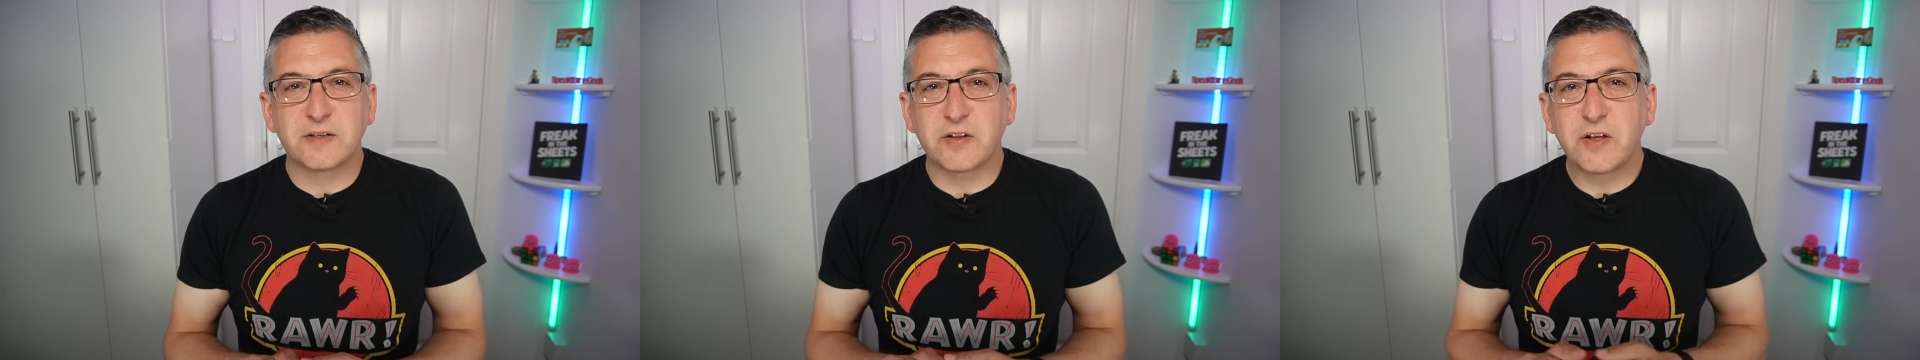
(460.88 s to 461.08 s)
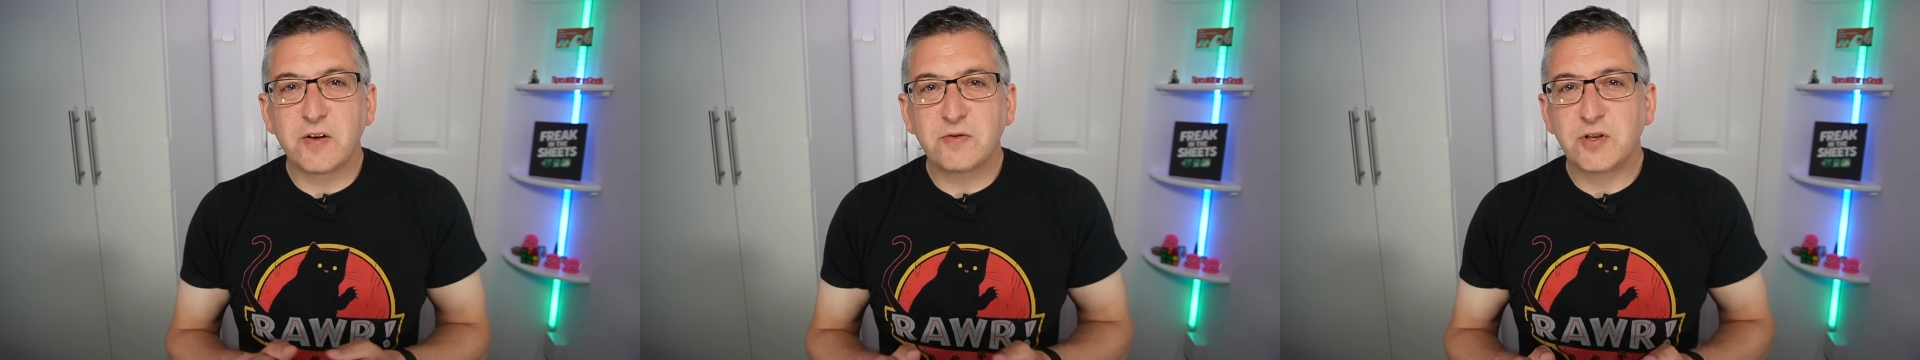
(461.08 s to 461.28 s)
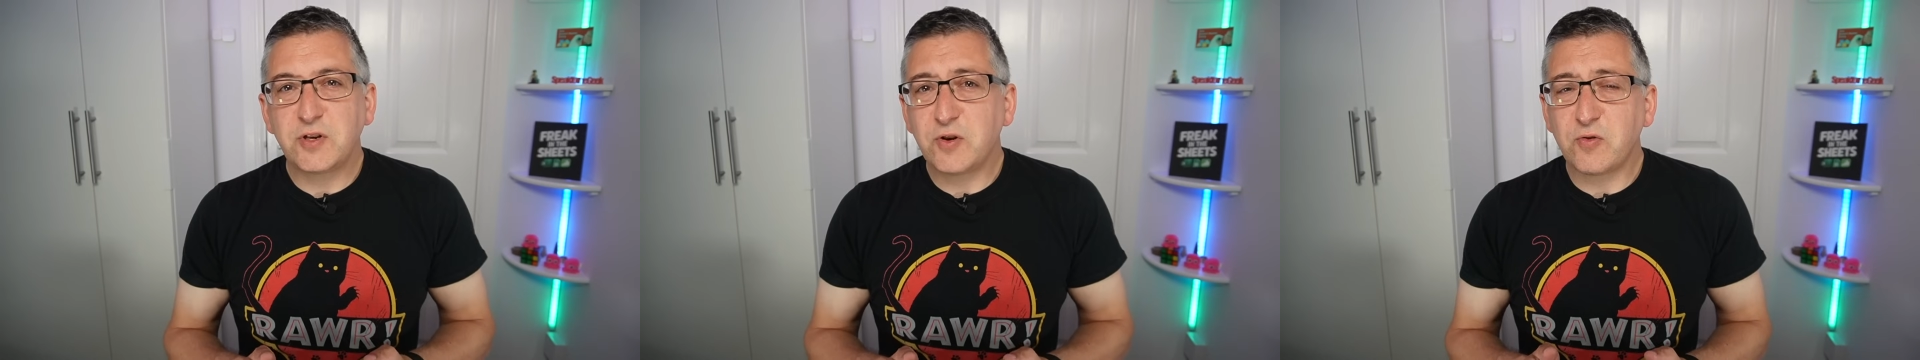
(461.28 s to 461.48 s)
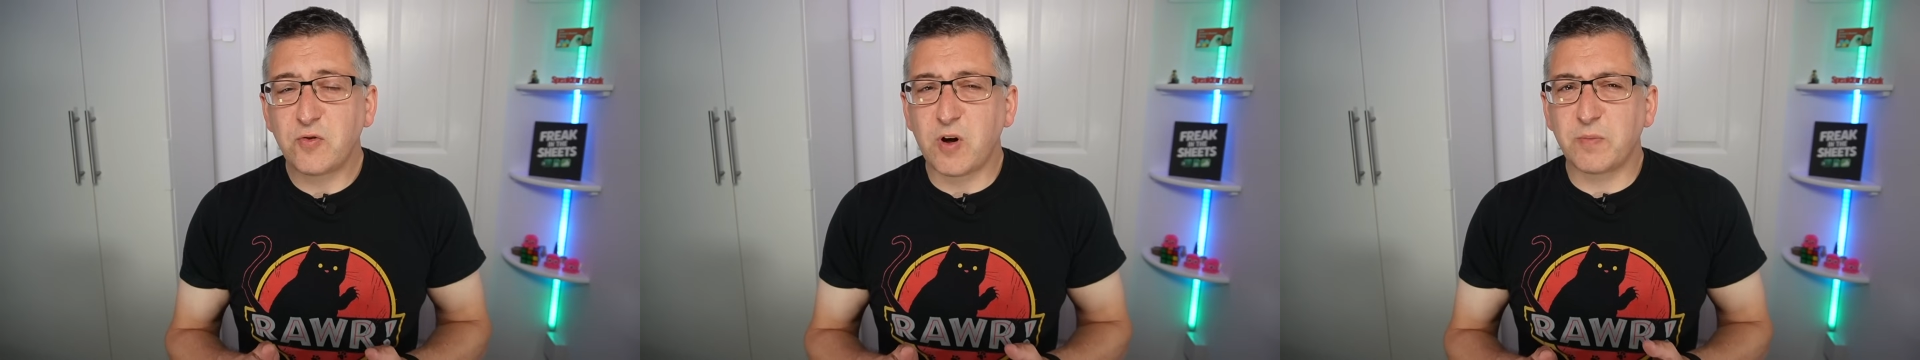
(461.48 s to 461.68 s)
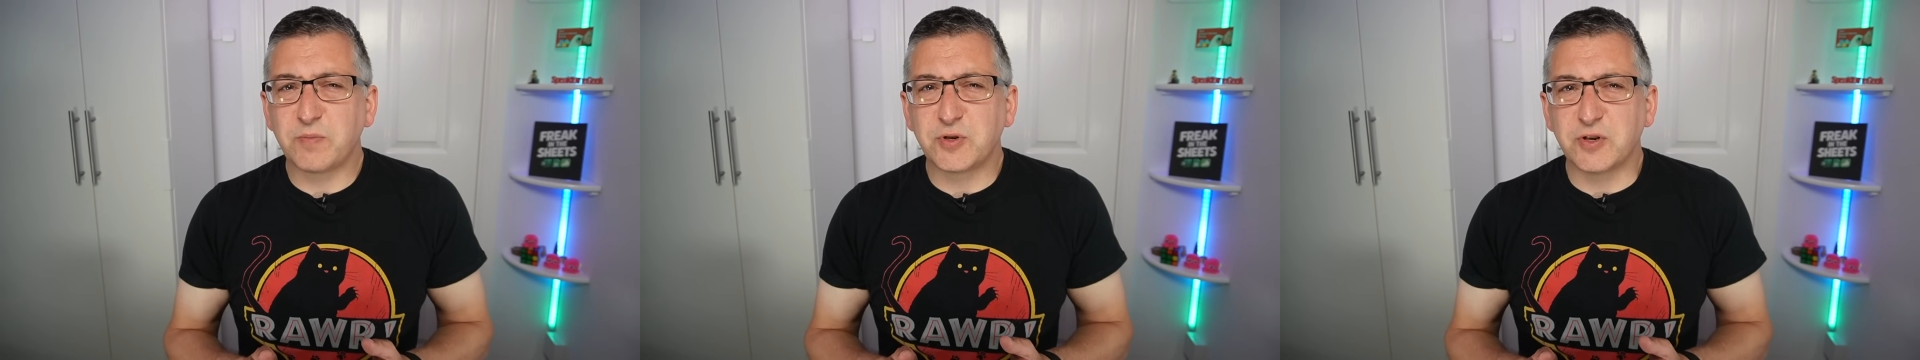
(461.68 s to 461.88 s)
So those are your
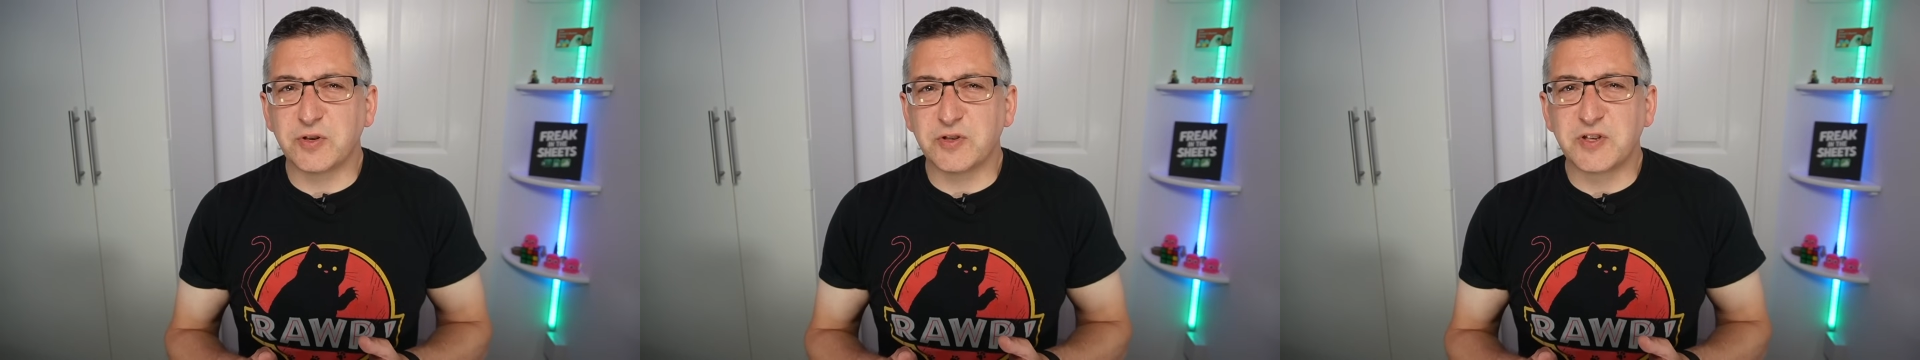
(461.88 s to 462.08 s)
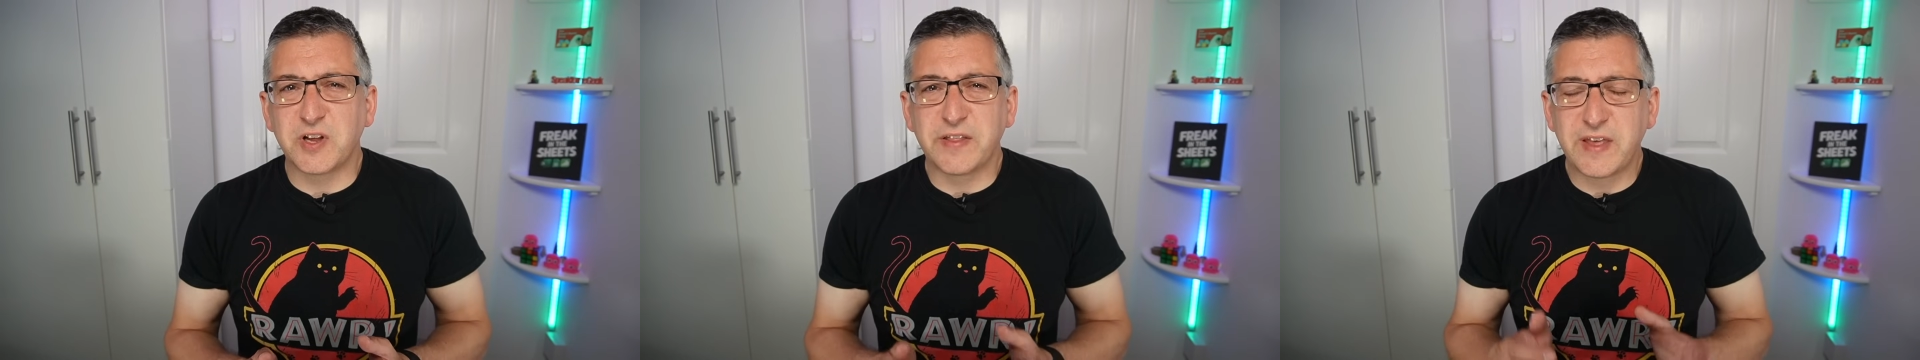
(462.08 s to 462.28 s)
options.